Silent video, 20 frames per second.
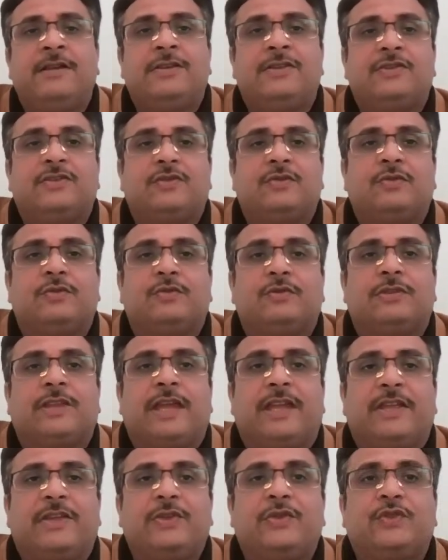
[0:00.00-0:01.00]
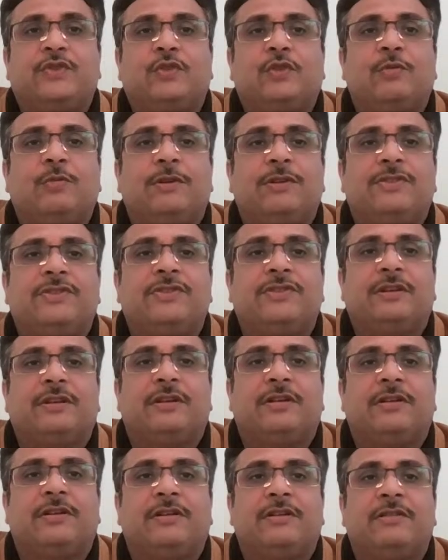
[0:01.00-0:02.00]
So thank you so much.
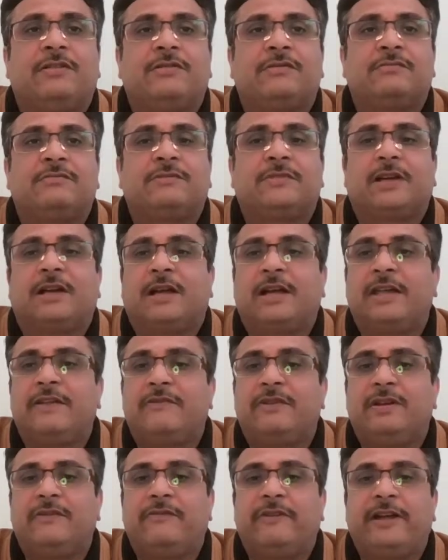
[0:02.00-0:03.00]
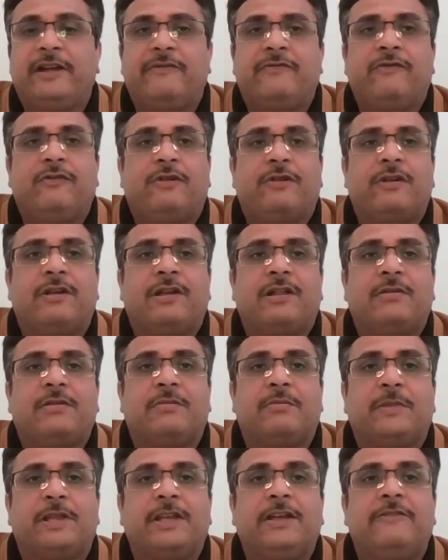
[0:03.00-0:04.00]
I will wait for another
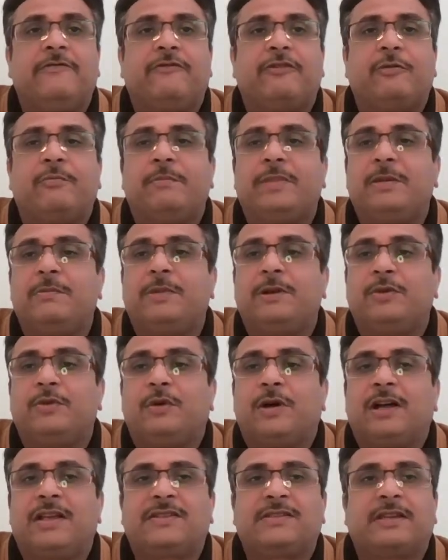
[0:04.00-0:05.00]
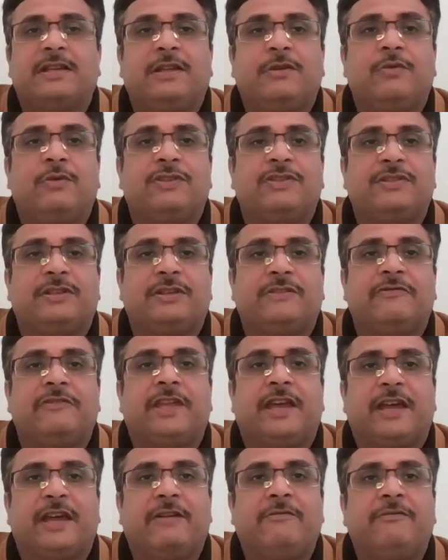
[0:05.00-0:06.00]
minute from people to ask any question if
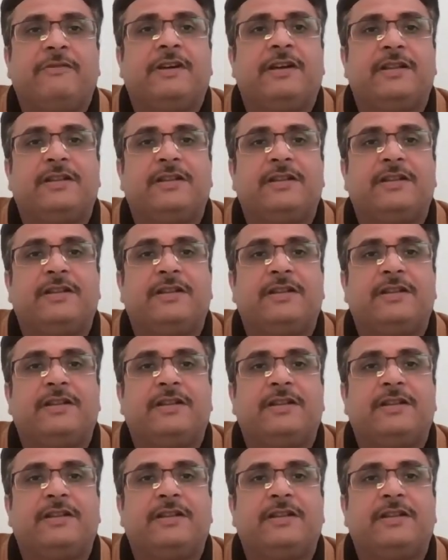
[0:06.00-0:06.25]
they have.